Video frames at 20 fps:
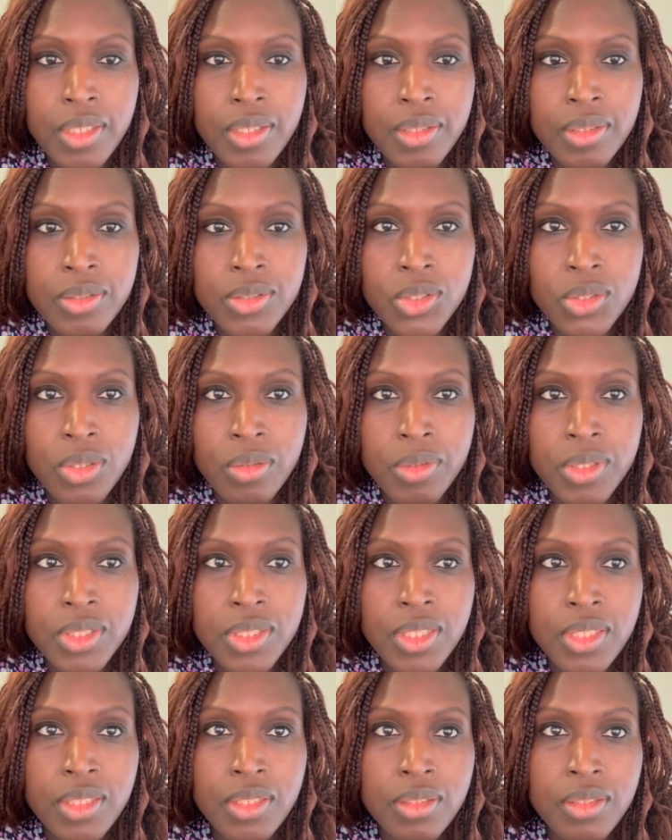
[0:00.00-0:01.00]
So I was
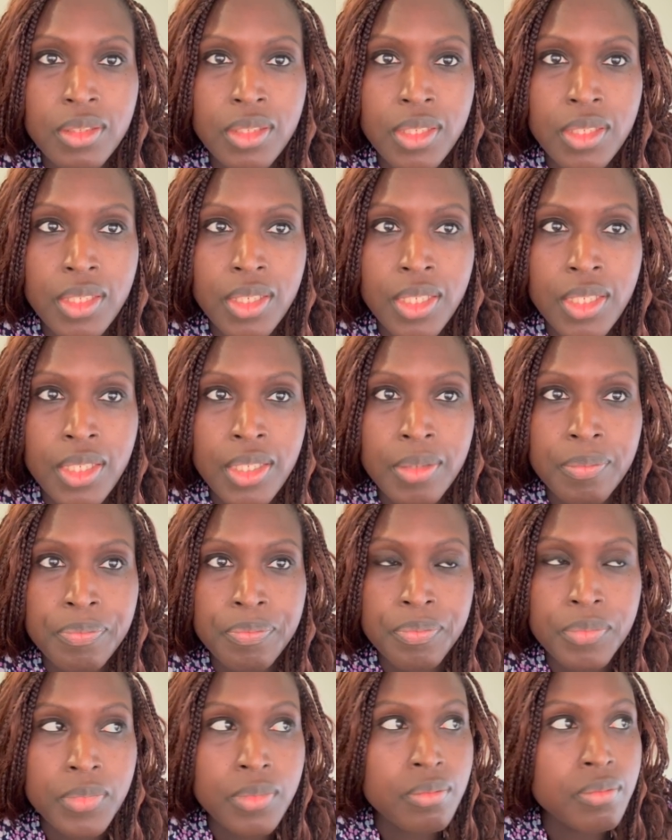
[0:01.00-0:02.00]

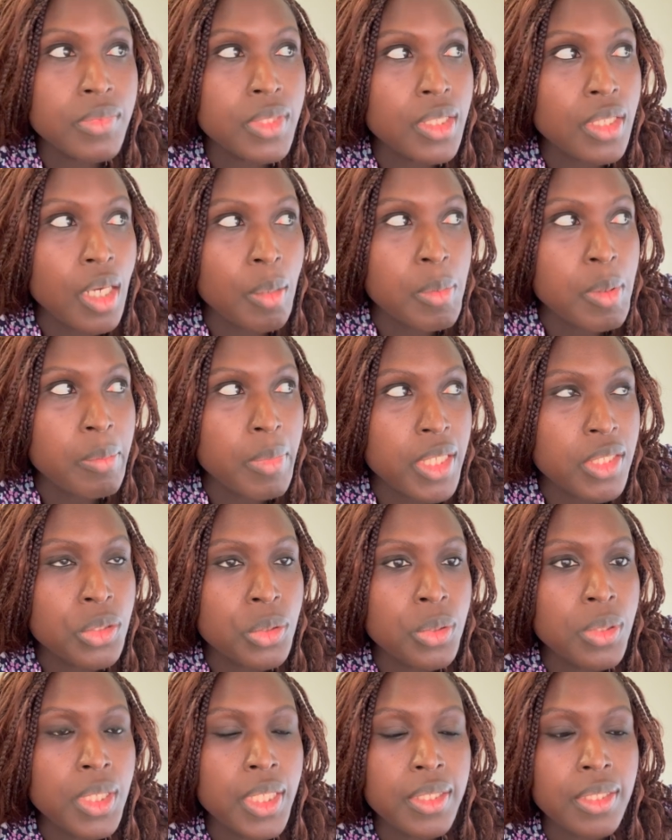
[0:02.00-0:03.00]
taking
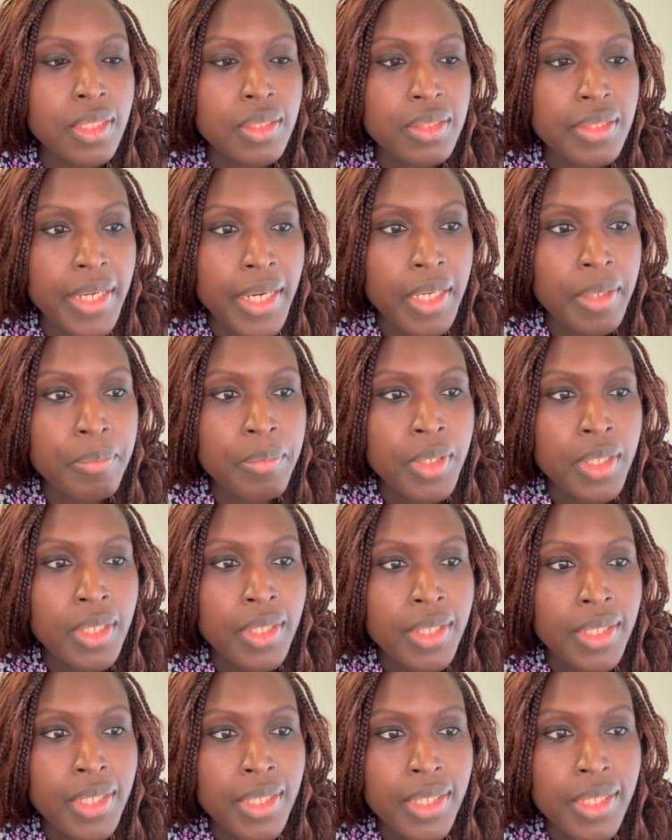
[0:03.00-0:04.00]
carbimazole at that time,
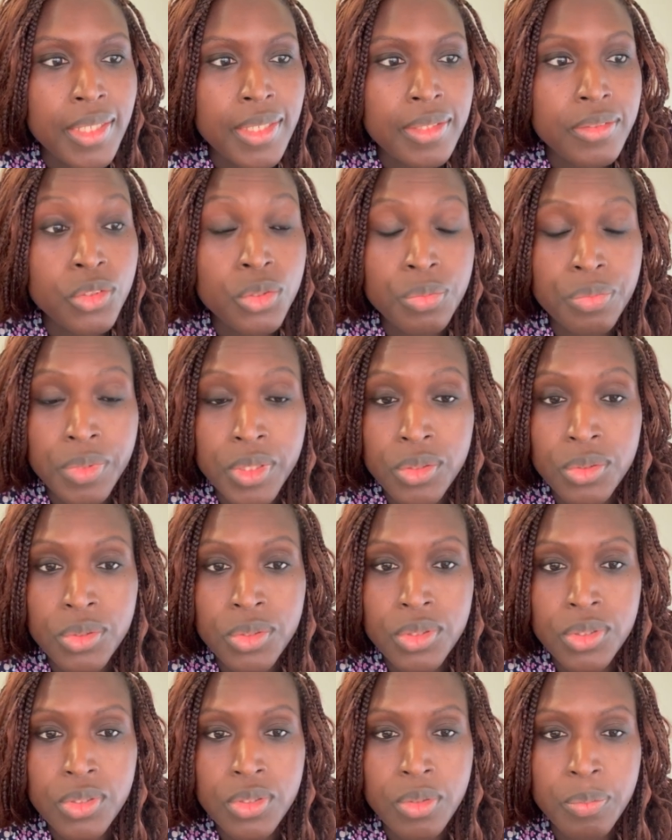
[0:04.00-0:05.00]
to
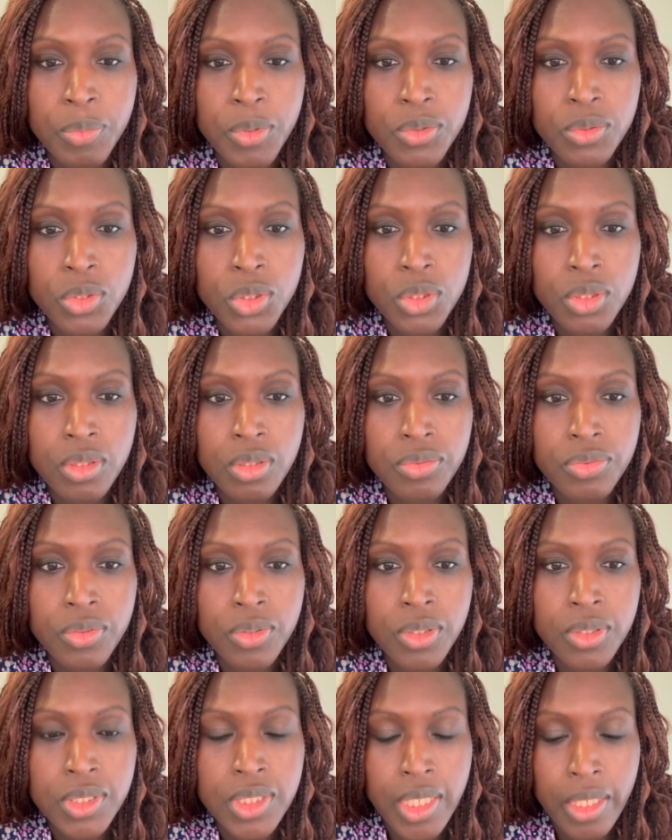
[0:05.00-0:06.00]
reduce the production of
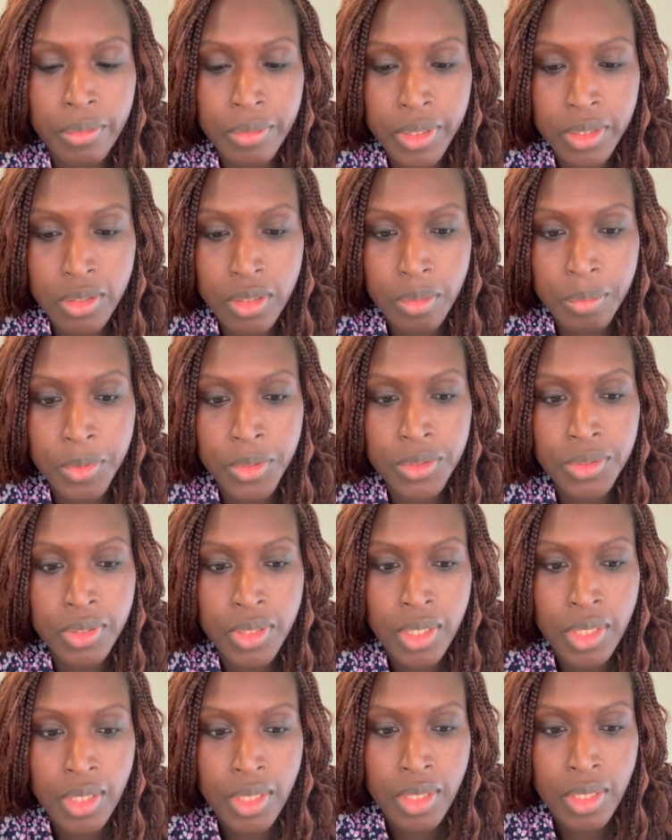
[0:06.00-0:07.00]
thyroid hormone.
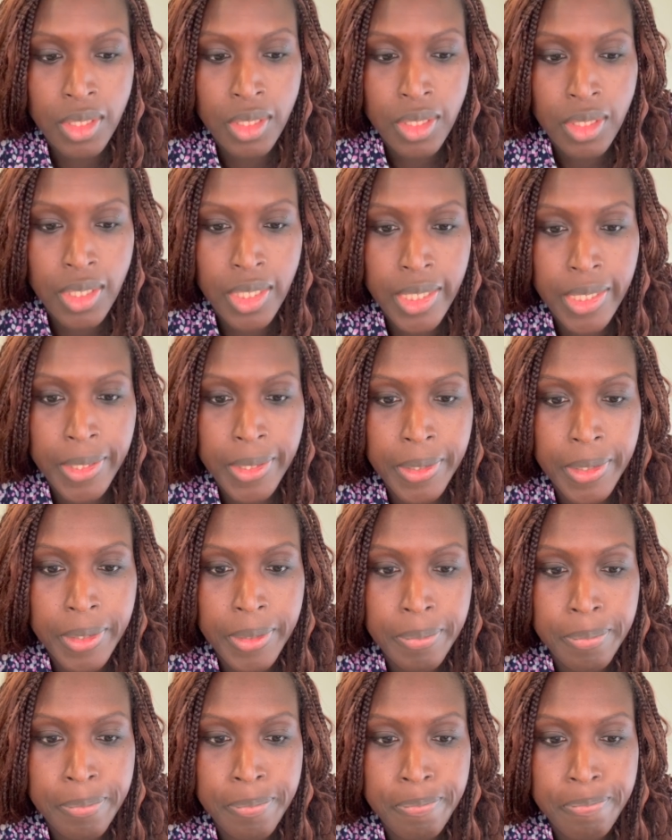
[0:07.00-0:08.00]

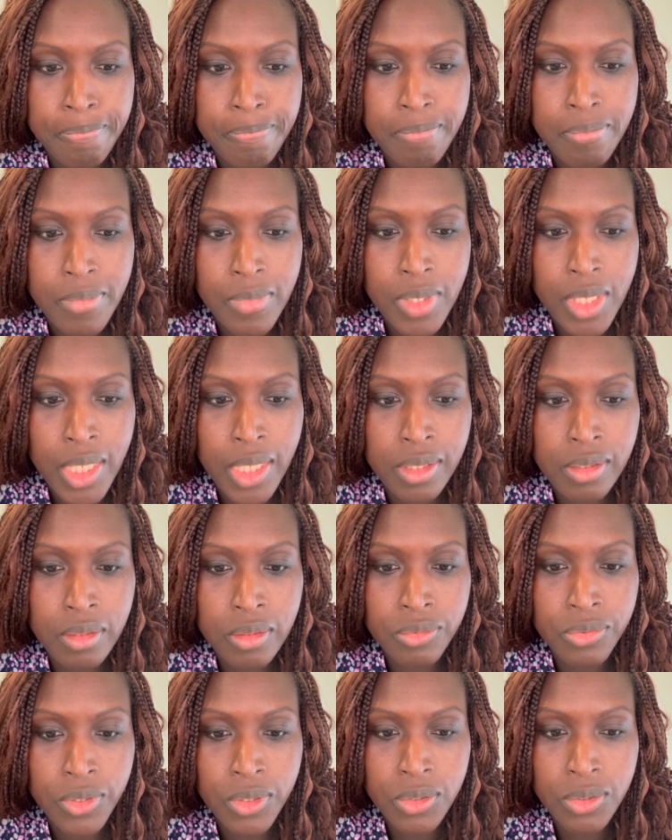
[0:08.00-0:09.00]
And
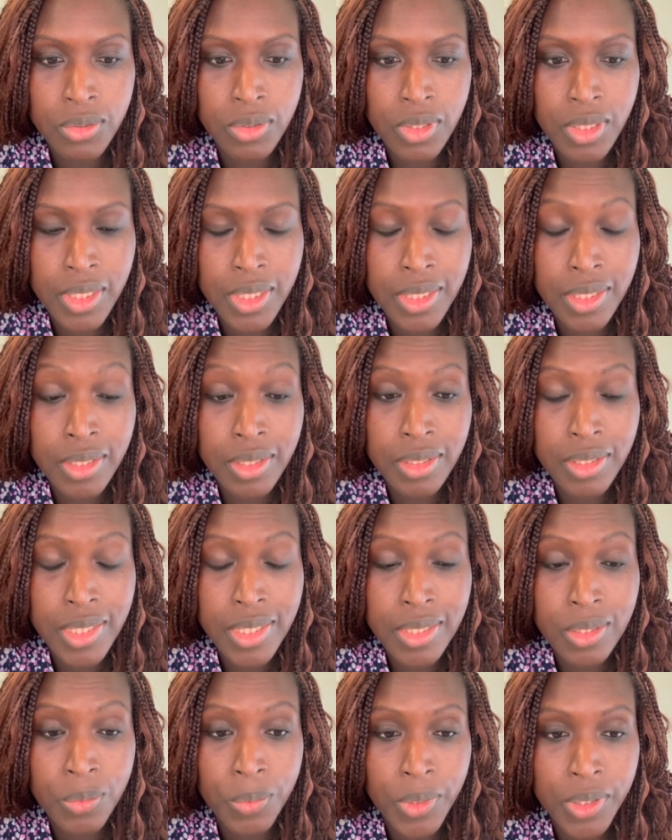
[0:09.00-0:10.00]

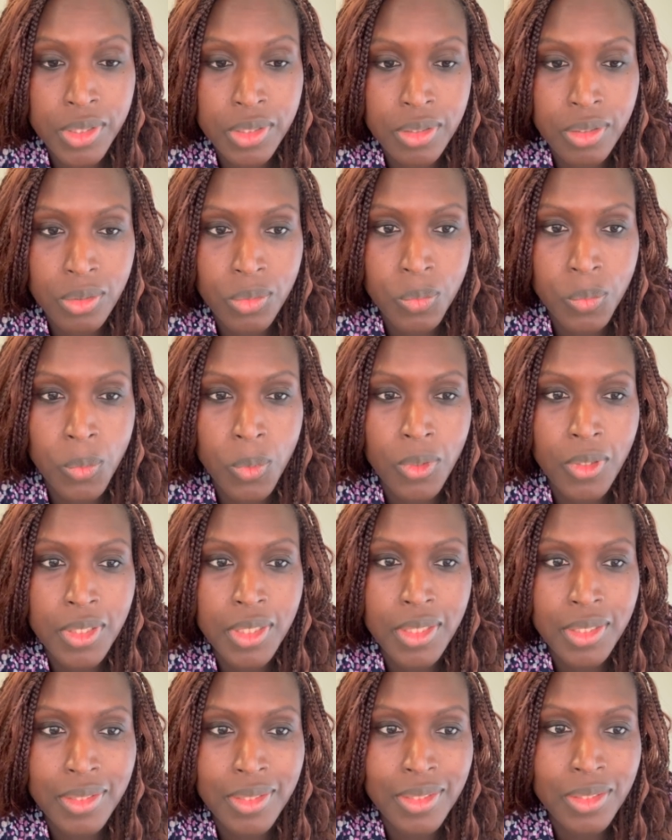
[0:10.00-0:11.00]
unfortunately, it was not
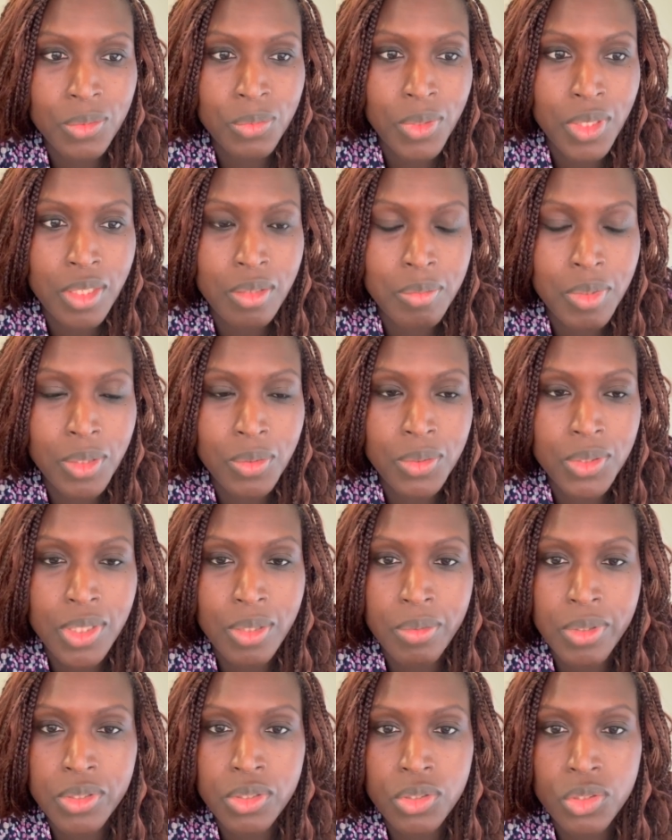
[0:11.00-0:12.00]
working that well because I
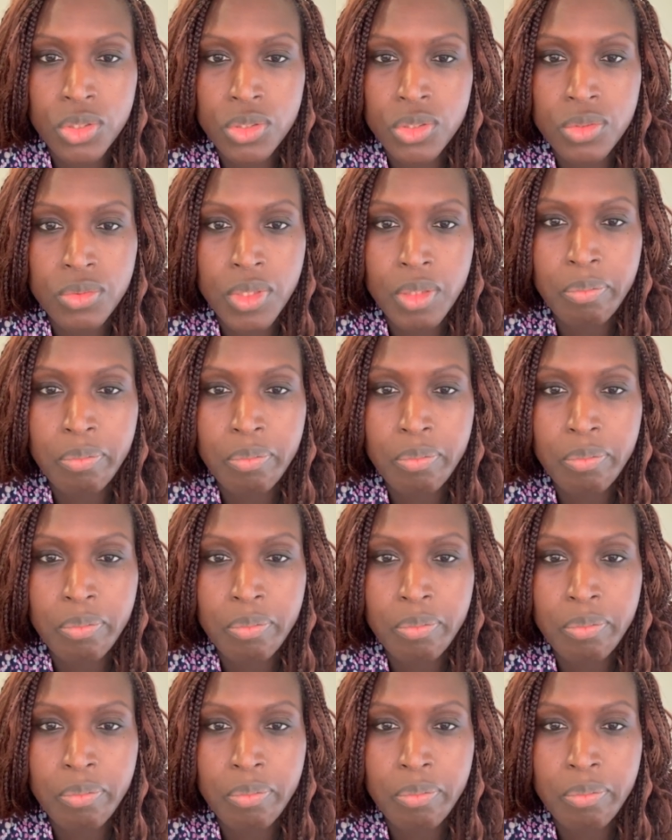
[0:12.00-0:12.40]
was just doing